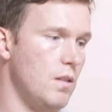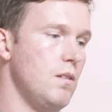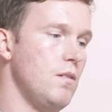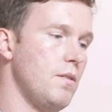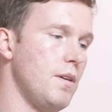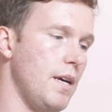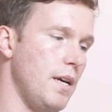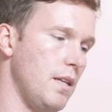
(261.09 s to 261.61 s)

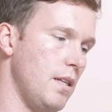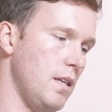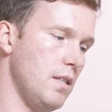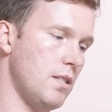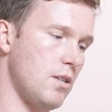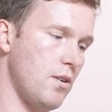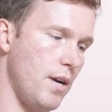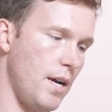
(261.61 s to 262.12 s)
Okay,
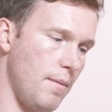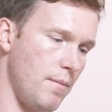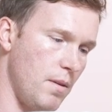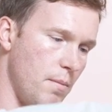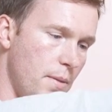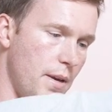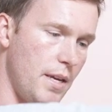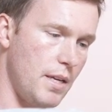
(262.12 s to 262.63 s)
let's grab
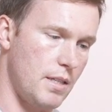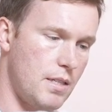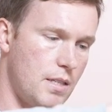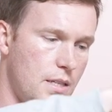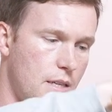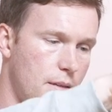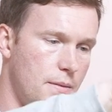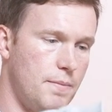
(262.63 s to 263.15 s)
the
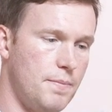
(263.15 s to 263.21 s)
base.